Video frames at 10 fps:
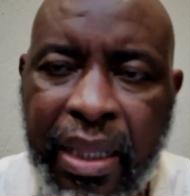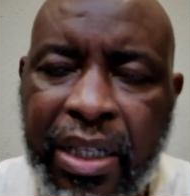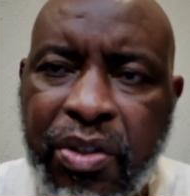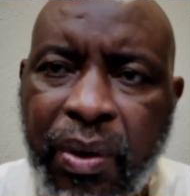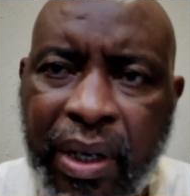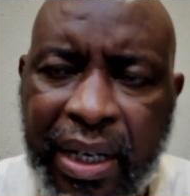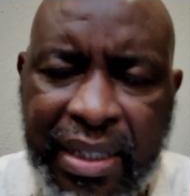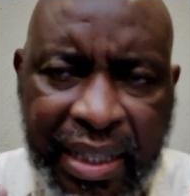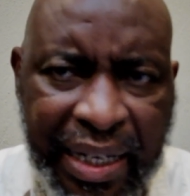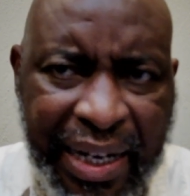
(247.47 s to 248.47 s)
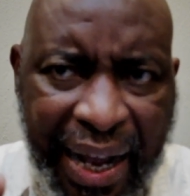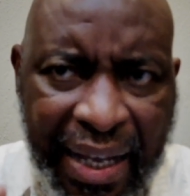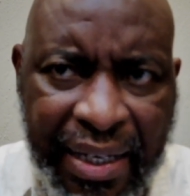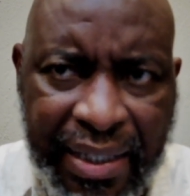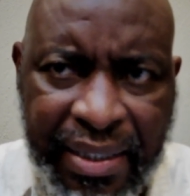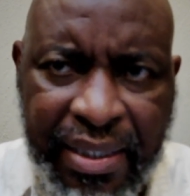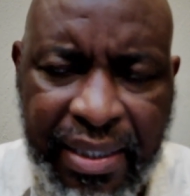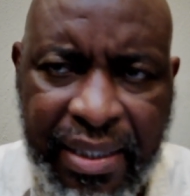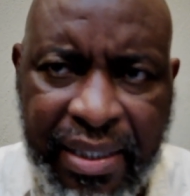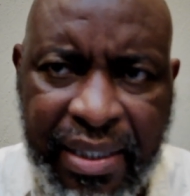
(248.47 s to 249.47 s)
The Torah is the
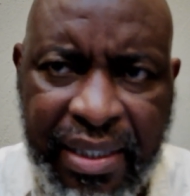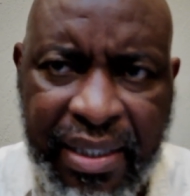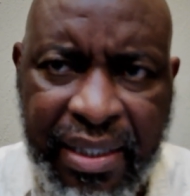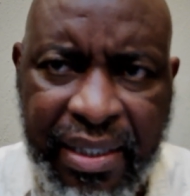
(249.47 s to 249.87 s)
guidance